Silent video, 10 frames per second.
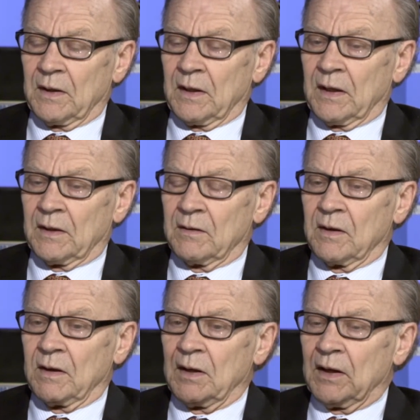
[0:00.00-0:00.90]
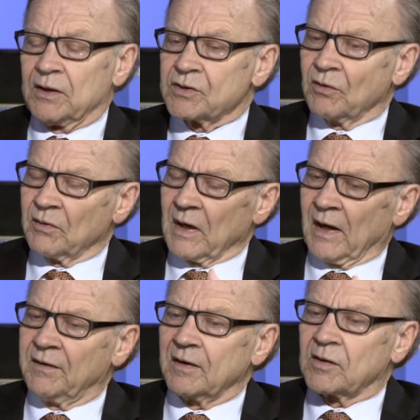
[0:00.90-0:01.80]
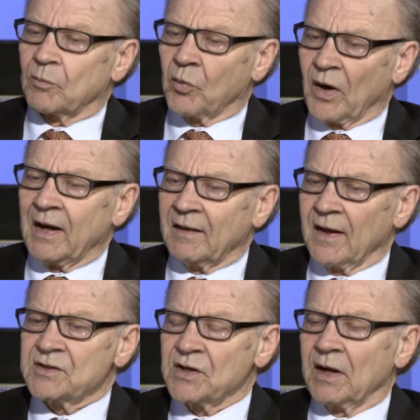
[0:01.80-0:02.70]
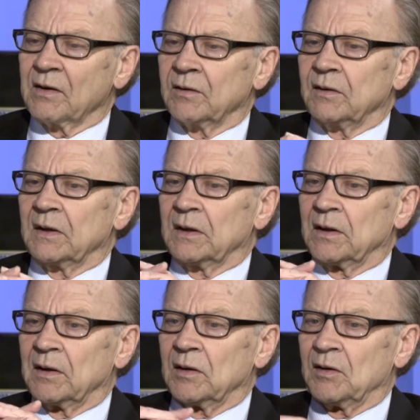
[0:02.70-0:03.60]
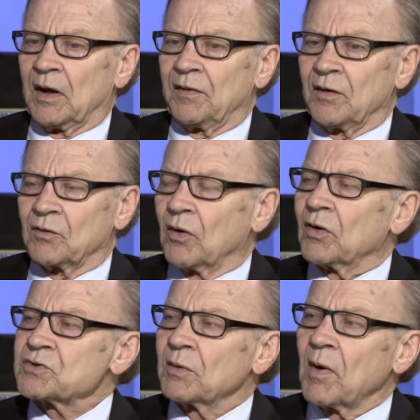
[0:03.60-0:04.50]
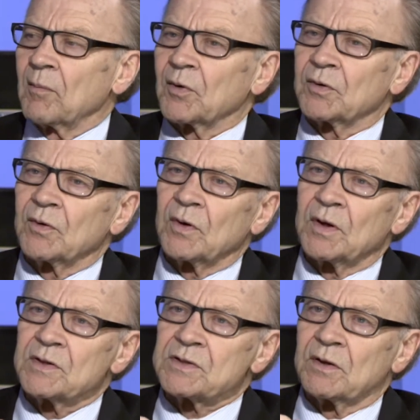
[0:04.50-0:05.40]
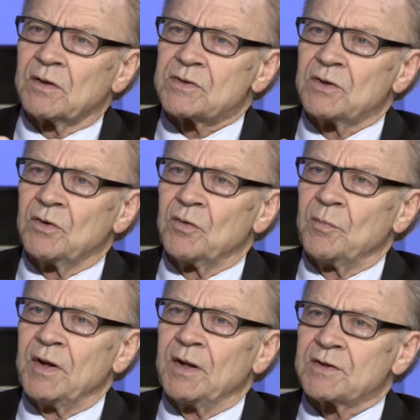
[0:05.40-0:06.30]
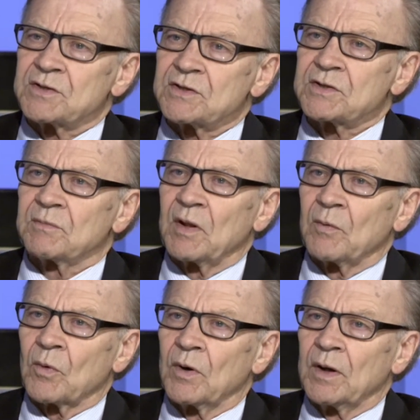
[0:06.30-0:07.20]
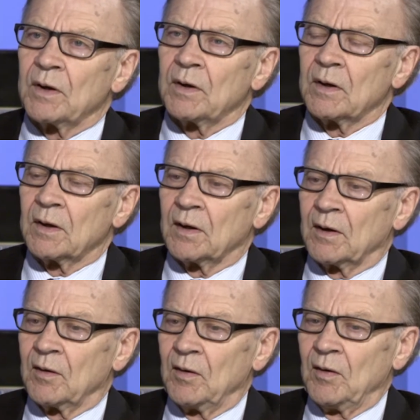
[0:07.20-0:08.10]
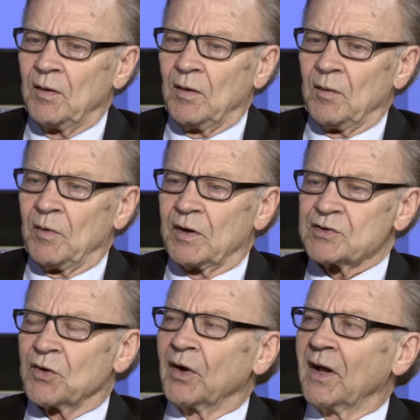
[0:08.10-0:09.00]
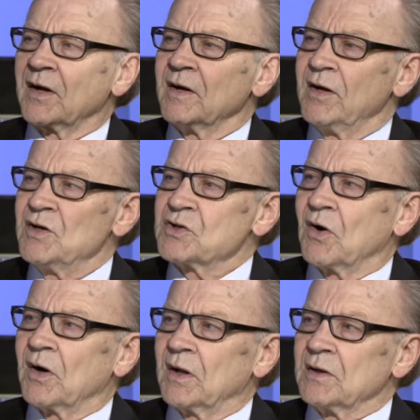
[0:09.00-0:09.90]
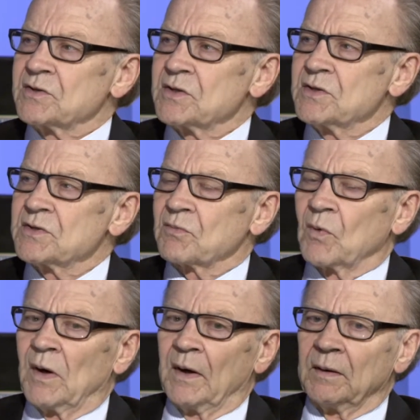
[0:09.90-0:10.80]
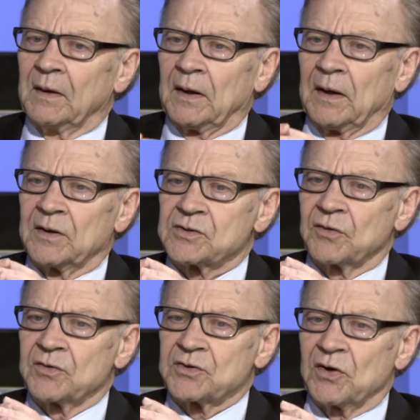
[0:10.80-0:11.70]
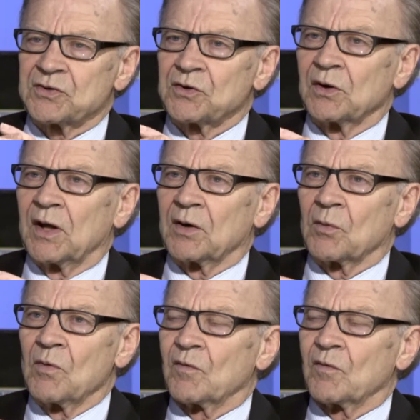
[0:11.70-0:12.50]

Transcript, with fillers: and so I think to break that cycle, I think there are some opportunities in this new media system that we're in, because there are a lot of niche audiences, right? And so there's also a lot of room